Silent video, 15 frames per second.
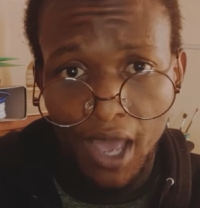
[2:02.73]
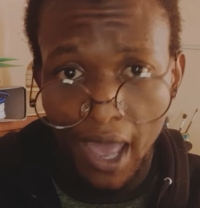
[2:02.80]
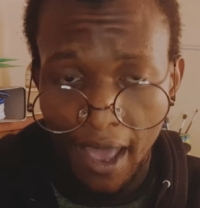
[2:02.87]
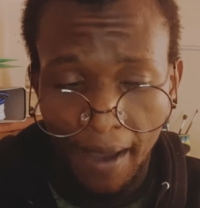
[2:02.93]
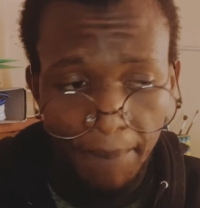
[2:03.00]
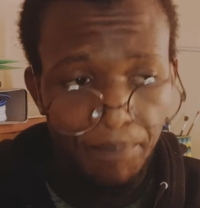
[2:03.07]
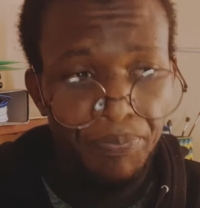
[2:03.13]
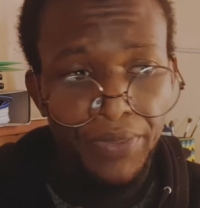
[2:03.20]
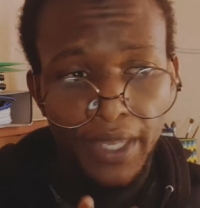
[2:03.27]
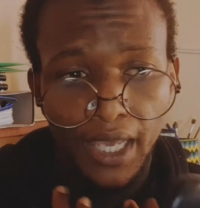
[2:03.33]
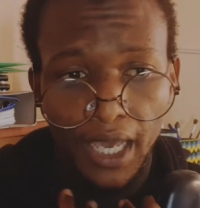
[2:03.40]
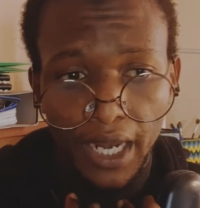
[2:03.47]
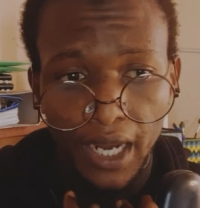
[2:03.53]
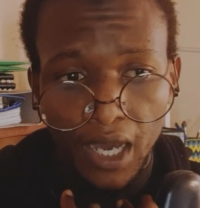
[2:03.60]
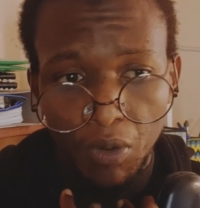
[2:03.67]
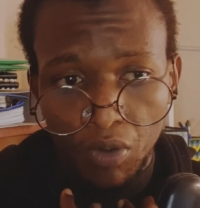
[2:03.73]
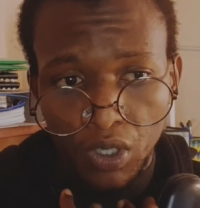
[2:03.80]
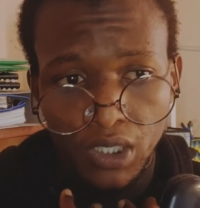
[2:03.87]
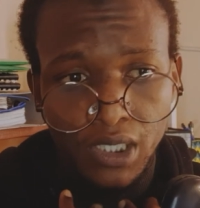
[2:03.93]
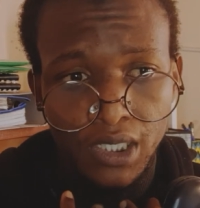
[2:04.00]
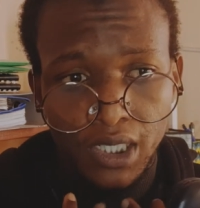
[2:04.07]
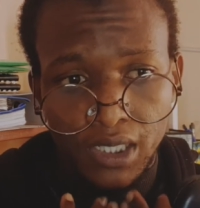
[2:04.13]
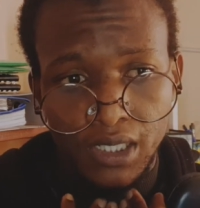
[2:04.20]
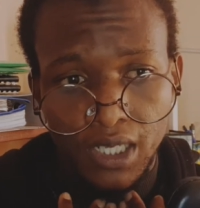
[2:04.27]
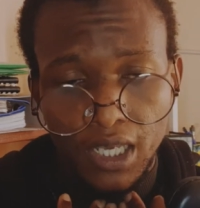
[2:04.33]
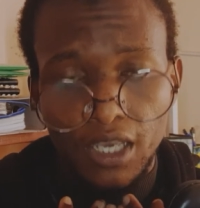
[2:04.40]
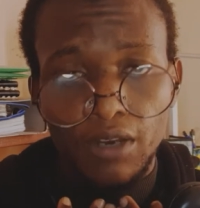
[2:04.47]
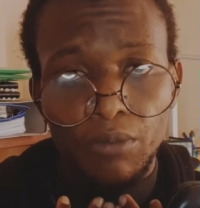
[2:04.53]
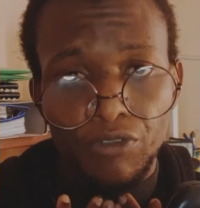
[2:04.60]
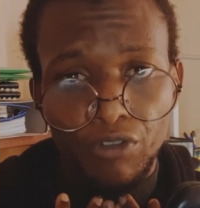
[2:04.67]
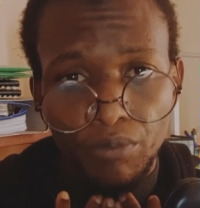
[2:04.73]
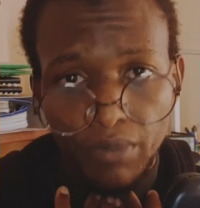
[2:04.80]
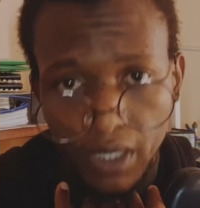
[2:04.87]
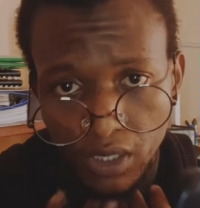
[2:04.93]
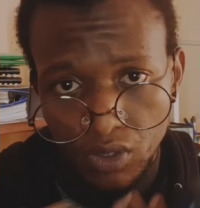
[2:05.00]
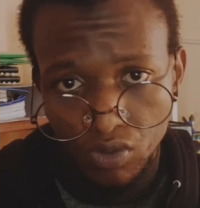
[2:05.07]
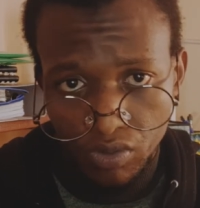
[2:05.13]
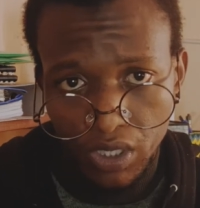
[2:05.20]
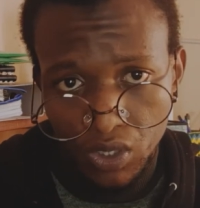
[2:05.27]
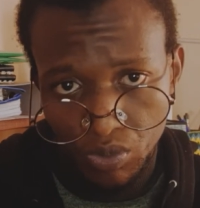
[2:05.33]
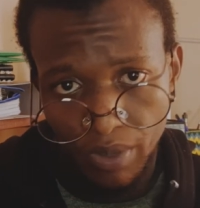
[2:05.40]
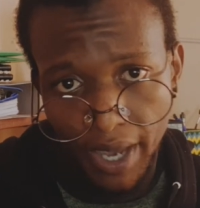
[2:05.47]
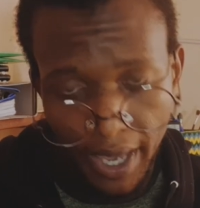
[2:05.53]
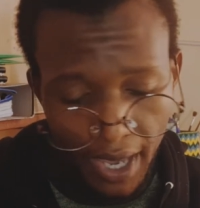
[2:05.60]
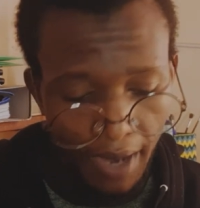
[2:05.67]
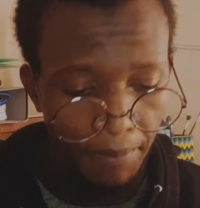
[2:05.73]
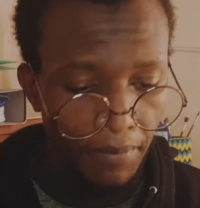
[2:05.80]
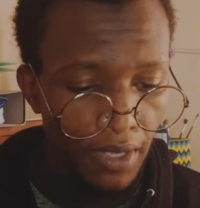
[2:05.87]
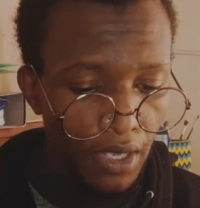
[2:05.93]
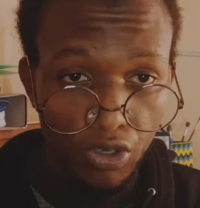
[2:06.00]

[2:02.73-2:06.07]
I am and what it has taken for me to reach where I am.